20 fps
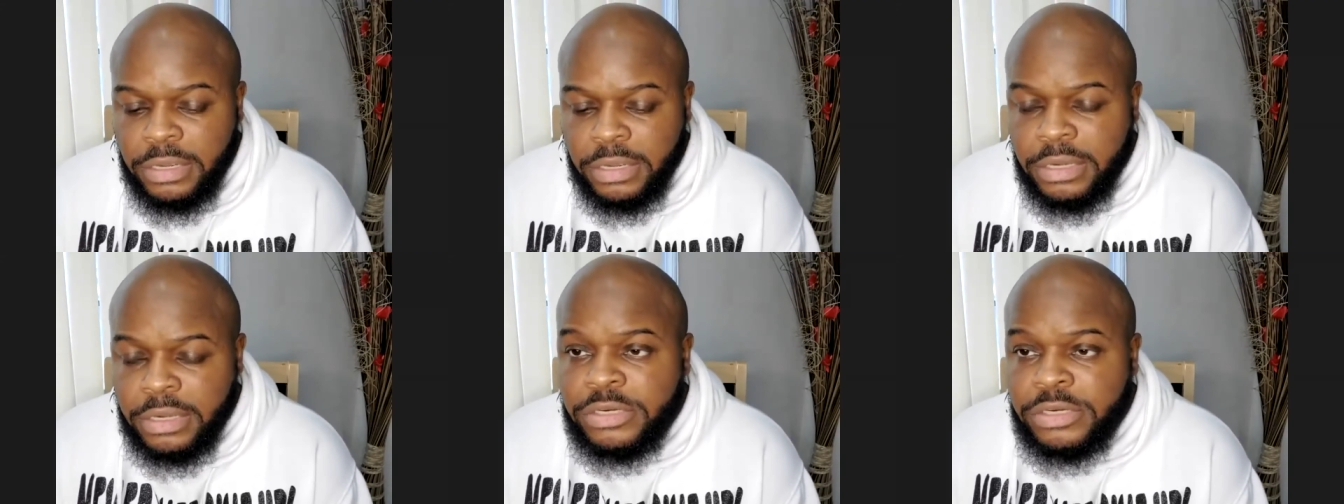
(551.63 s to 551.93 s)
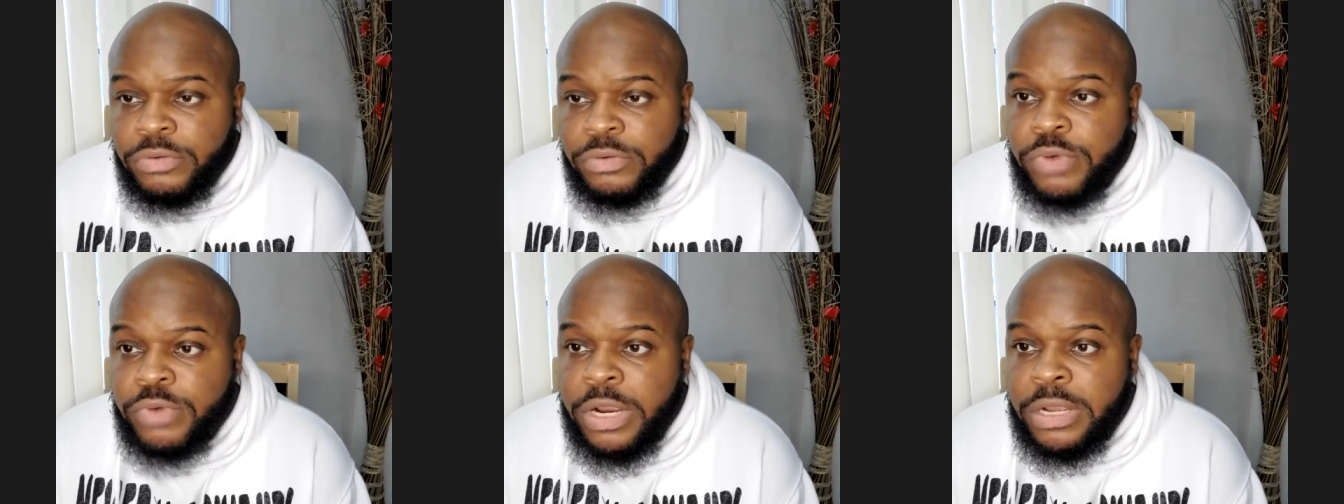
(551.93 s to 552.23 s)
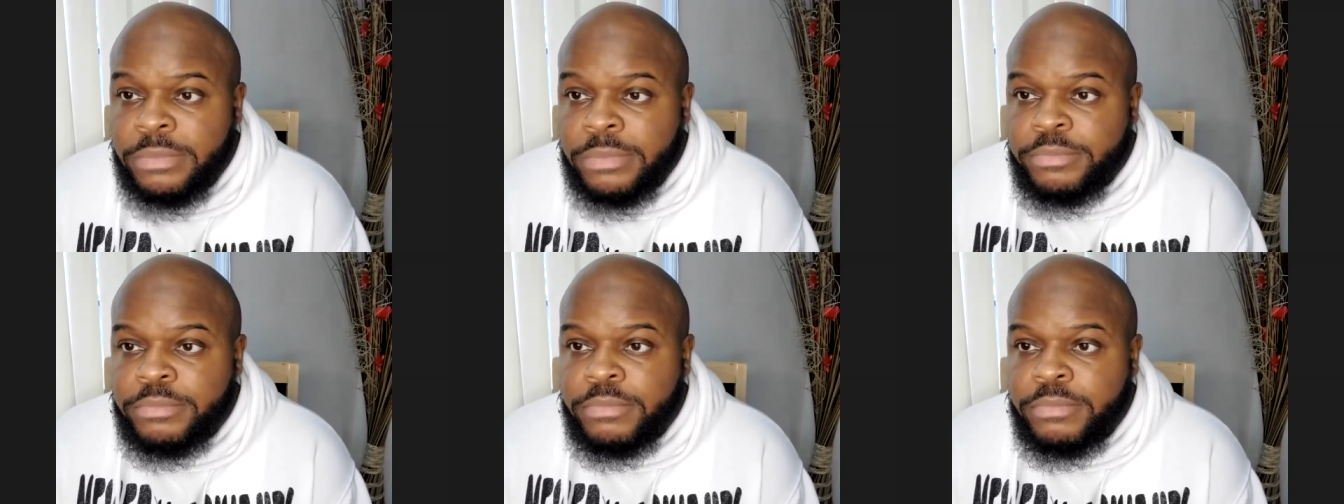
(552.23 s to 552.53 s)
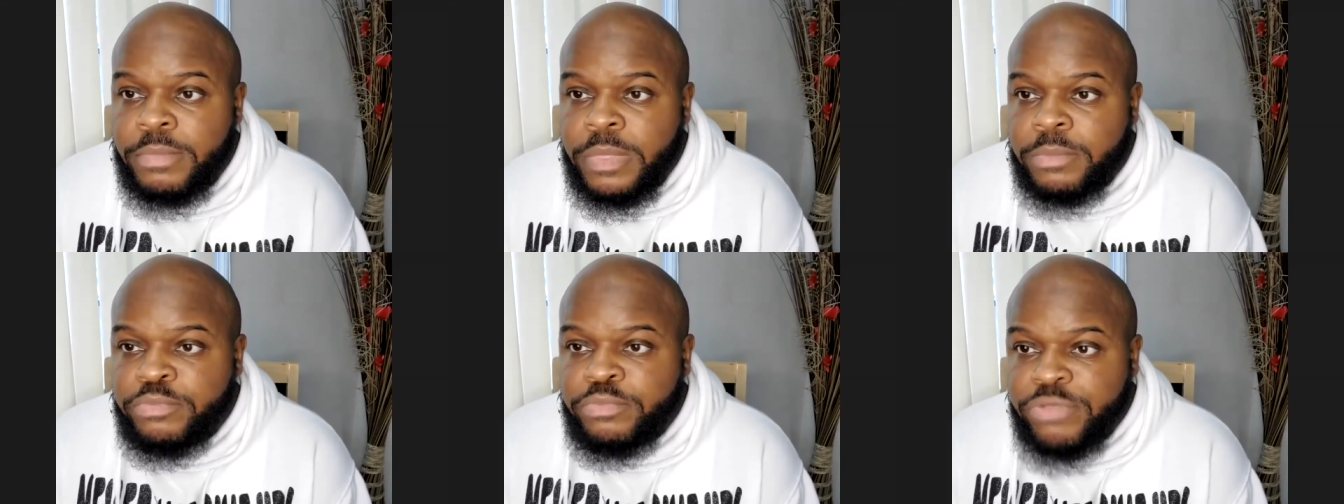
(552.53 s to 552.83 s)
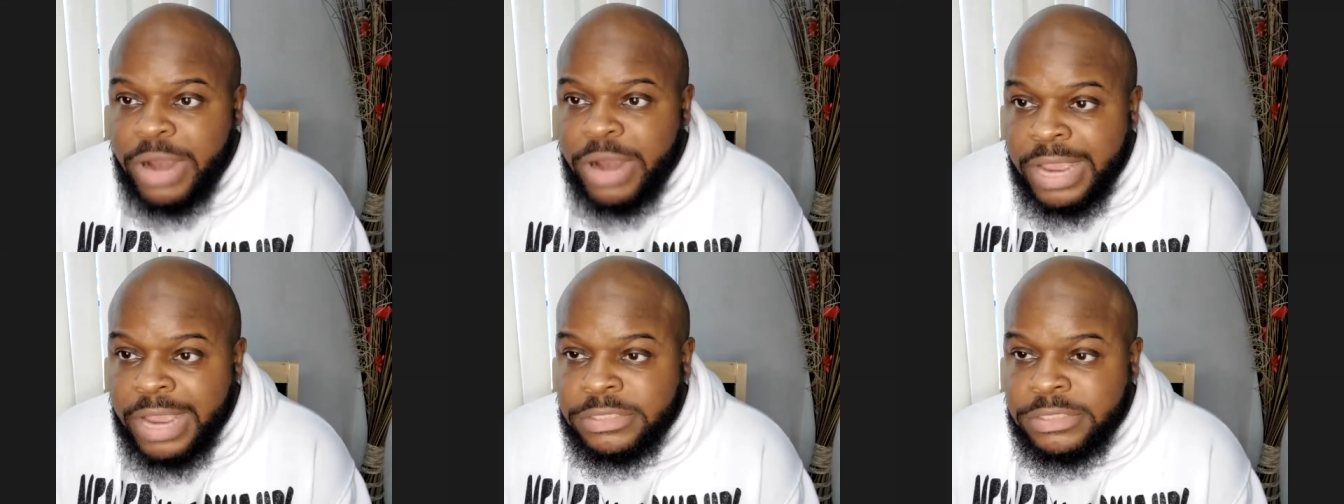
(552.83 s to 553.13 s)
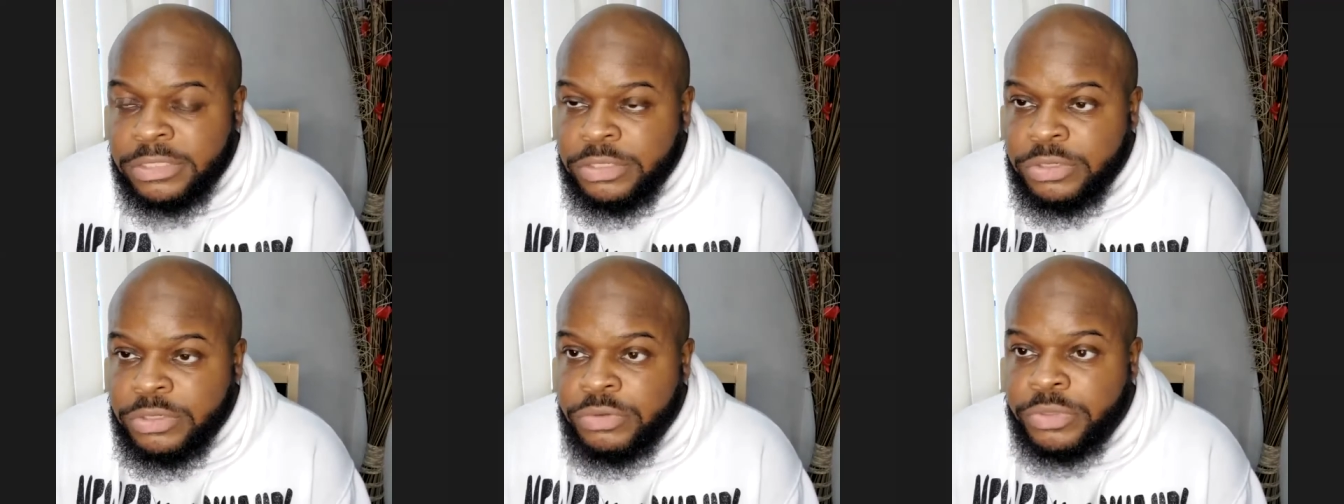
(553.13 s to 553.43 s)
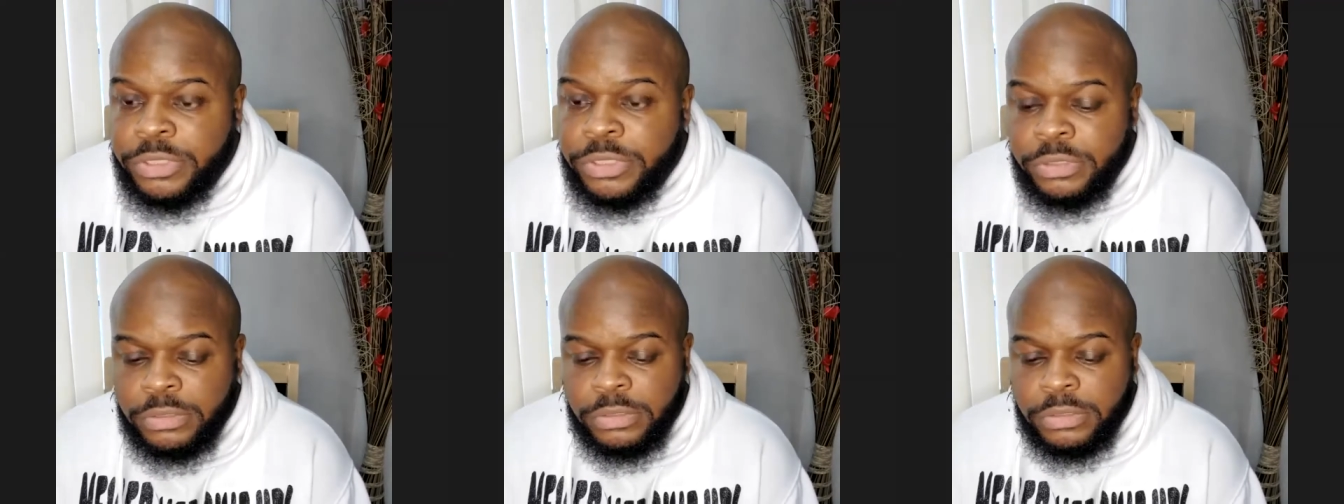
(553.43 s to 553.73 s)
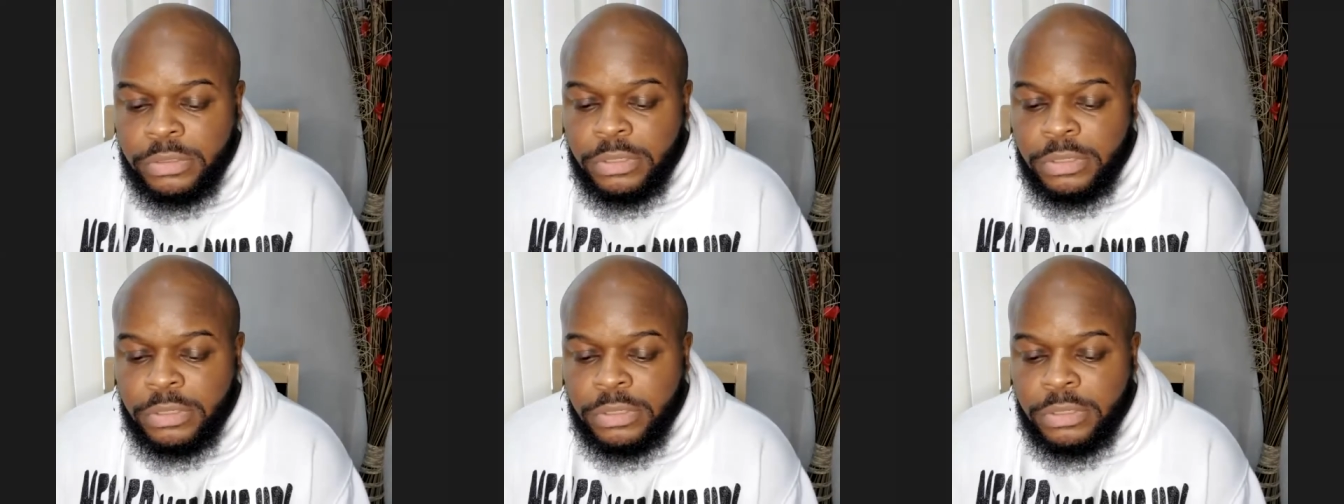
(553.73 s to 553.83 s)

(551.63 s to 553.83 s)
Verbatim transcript: a corrupt prosecutor